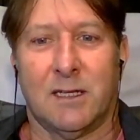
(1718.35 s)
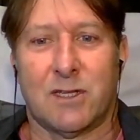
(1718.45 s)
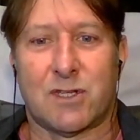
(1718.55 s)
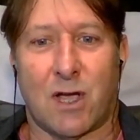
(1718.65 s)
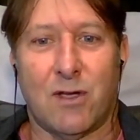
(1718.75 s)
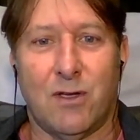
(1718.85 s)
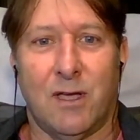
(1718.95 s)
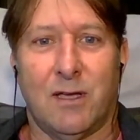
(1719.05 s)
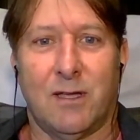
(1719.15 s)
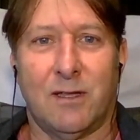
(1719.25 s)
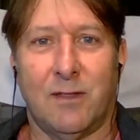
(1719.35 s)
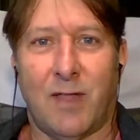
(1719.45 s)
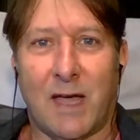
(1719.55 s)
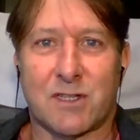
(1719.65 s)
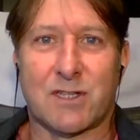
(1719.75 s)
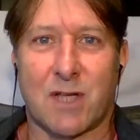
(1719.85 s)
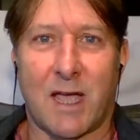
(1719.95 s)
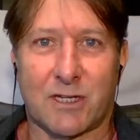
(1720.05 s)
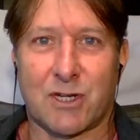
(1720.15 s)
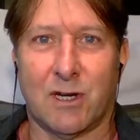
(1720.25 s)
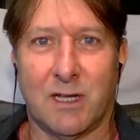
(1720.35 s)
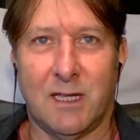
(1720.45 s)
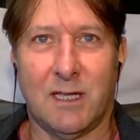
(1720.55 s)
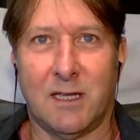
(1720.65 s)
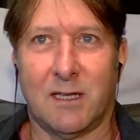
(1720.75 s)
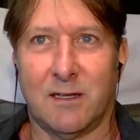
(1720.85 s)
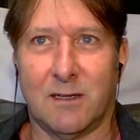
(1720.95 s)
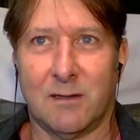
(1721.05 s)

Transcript: So that's actually